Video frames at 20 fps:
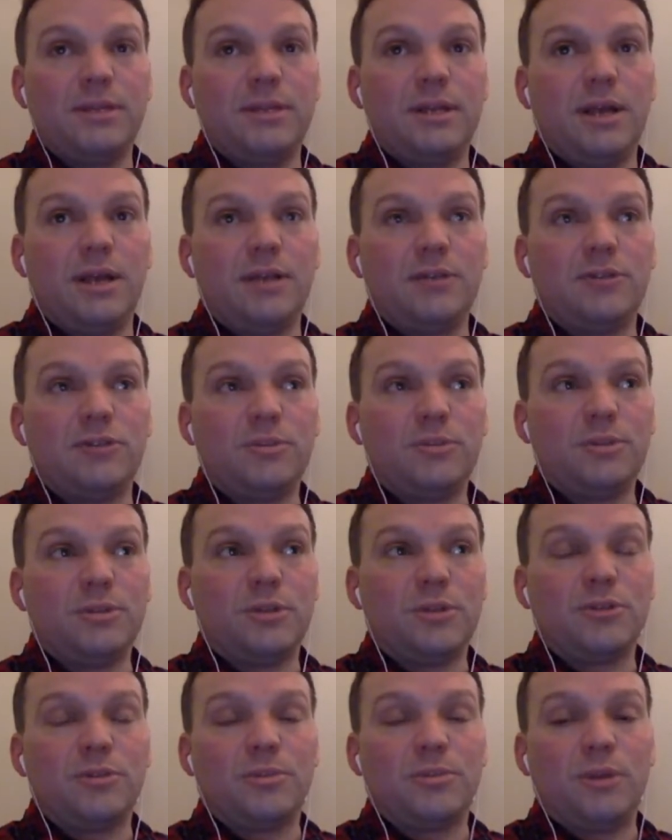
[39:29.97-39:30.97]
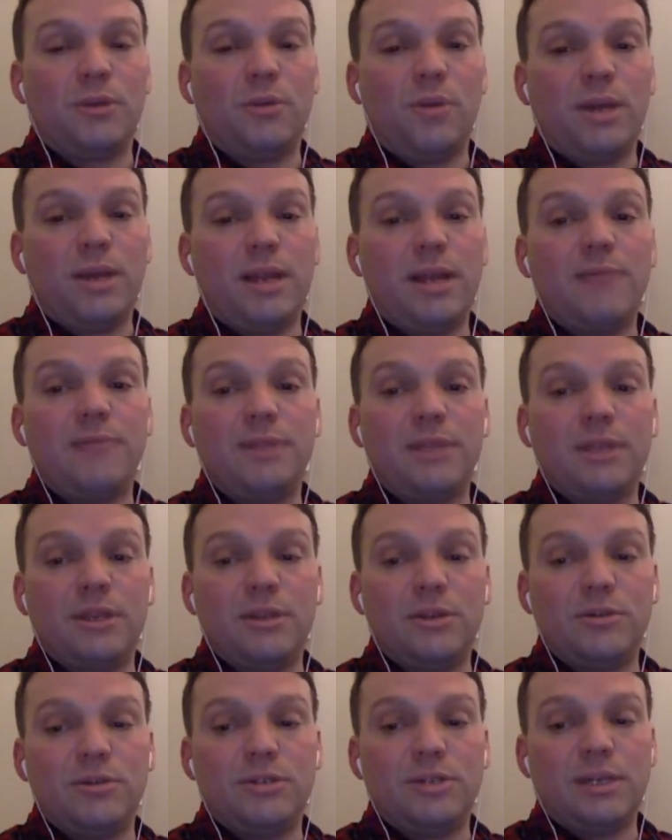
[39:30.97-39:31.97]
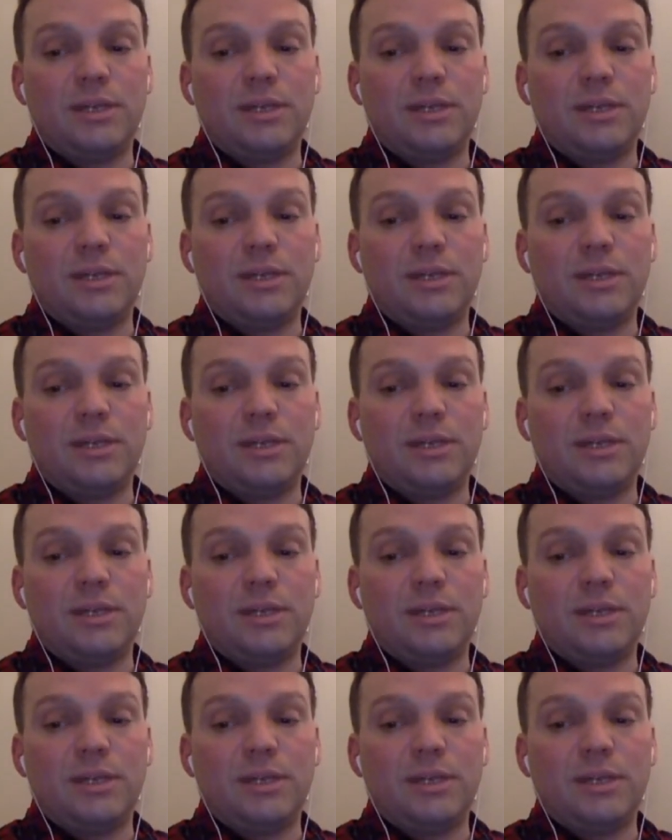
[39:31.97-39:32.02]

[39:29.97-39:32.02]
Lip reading: Drupal is also being quite heavily used